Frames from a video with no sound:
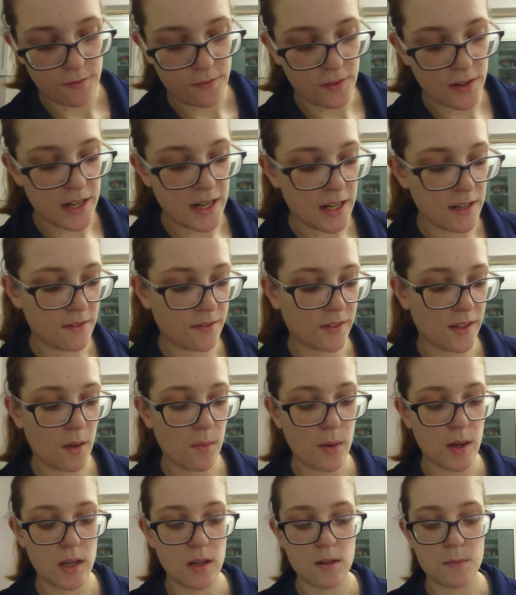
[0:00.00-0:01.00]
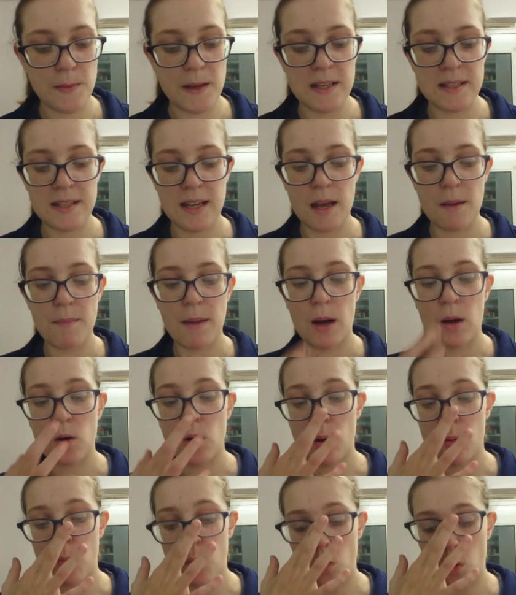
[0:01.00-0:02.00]
free gift set when you spend
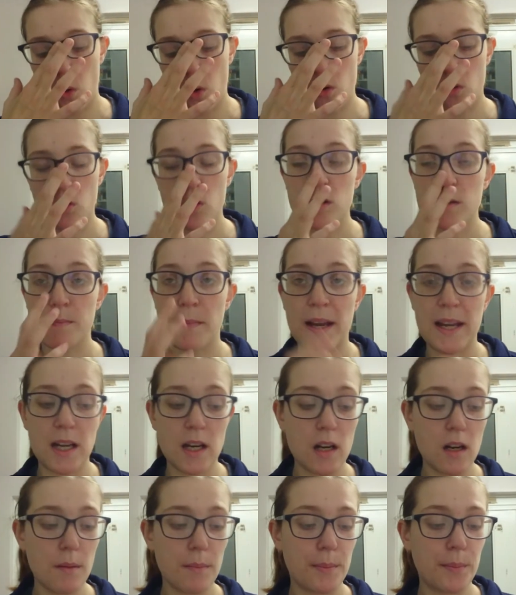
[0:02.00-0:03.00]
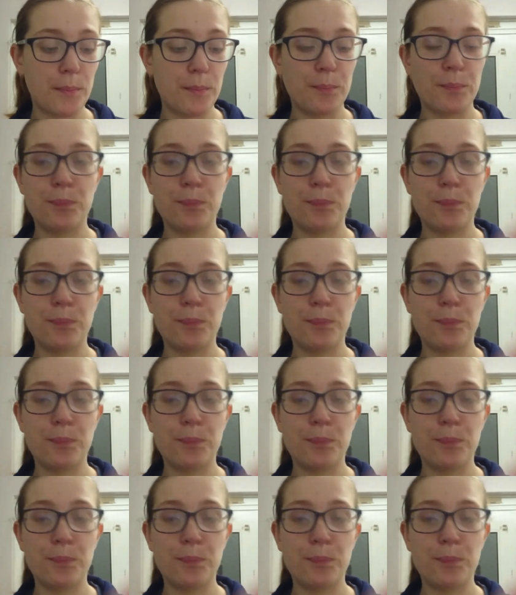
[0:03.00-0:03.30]
£10 or more across makeup.